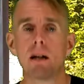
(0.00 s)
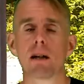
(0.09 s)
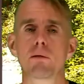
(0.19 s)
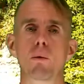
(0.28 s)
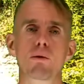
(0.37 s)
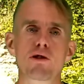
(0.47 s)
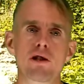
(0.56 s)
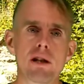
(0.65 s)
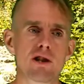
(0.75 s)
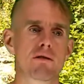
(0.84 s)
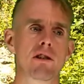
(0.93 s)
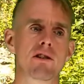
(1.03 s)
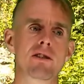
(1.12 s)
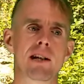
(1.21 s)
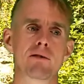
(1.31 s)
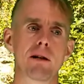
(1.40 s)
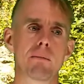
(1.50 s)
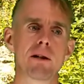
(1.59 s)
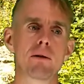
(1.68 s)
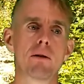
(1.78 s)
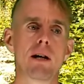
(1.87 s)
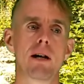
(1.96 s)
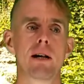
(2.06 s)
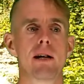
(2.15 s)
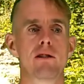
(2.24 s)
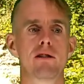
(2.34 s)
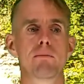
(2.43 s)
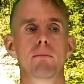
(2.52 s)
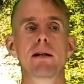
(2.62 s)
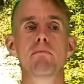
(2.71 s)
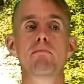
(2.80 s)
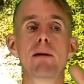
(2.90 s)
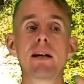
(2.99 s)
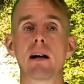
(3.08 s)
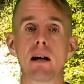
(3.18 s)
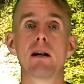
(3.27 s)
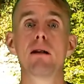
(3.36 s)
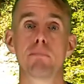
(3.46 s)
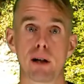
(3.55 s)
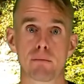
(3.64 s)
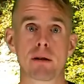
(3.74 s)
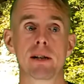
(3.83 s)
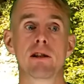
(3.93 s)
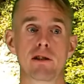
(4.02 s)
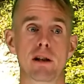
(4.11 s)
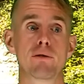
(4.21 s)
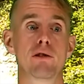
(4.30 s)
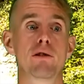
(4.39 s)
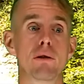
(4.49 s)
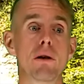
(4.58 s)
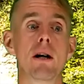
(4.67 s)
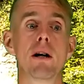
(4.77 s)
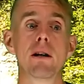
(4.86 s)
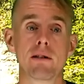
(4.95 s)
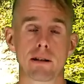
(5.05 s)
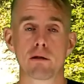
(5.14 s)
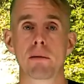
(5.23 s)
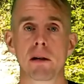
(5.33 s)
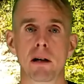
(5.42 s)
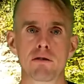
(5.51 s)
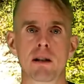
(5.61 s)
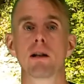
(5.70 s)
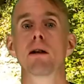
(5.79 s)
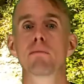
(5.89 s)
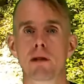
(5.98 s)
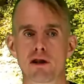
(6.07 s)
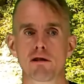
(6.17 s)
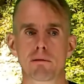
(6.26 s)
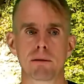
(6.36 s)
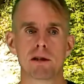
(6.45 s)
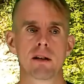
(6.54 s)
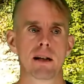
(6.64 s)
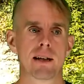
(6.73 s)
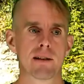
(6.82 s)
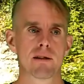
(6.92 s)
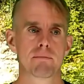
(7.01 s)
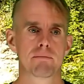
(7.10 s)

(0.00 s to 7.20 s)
And the wall shear stress, tau W, is simply big R, pipe radius, over 2, delta P over L, pressure drop per unit length.